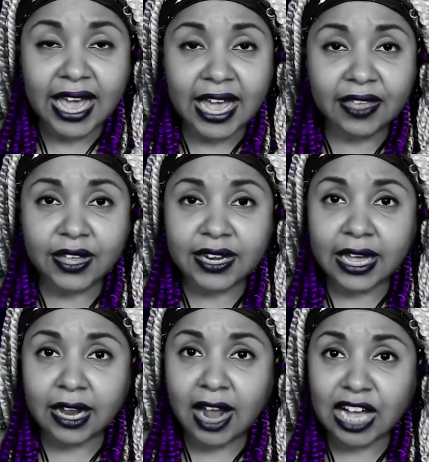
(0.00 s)
and the
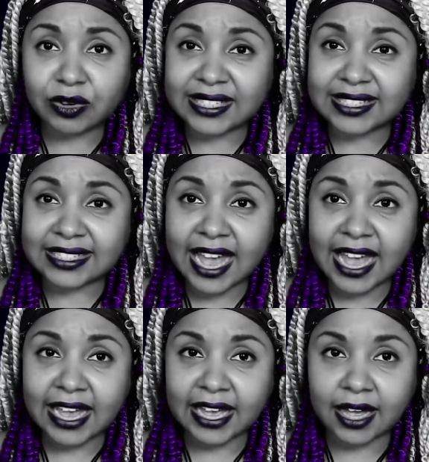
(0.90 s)
Nicaraguan
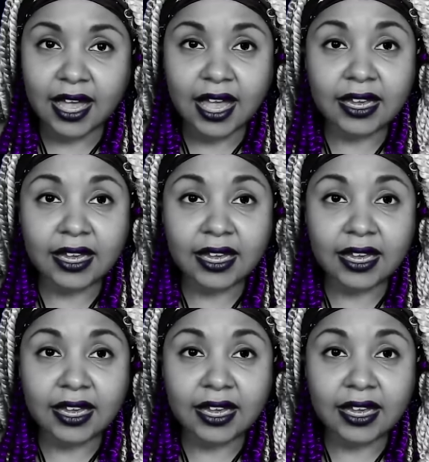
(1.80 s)
saying,